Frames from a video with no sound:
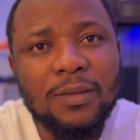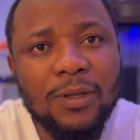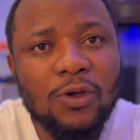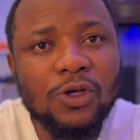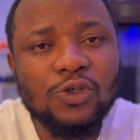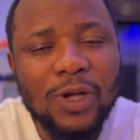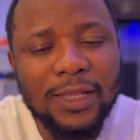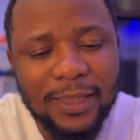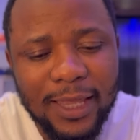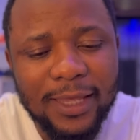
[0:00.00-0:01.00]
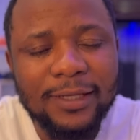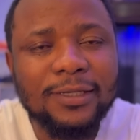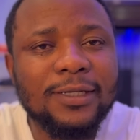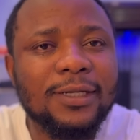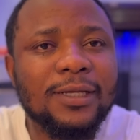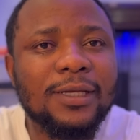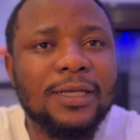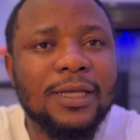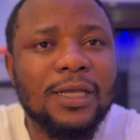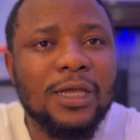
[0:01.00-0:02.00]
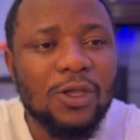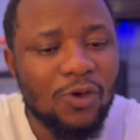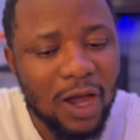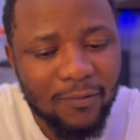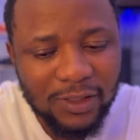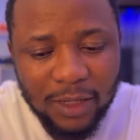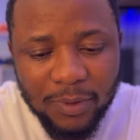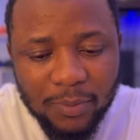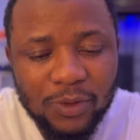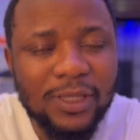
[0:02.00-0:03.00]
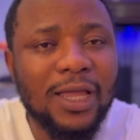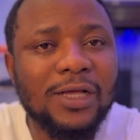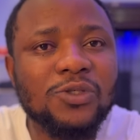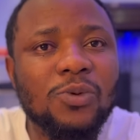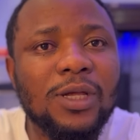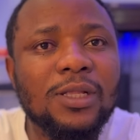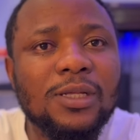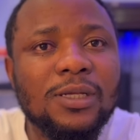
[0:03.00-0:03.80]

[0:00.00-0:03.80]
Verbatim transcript: because you are there. You have other people there as well.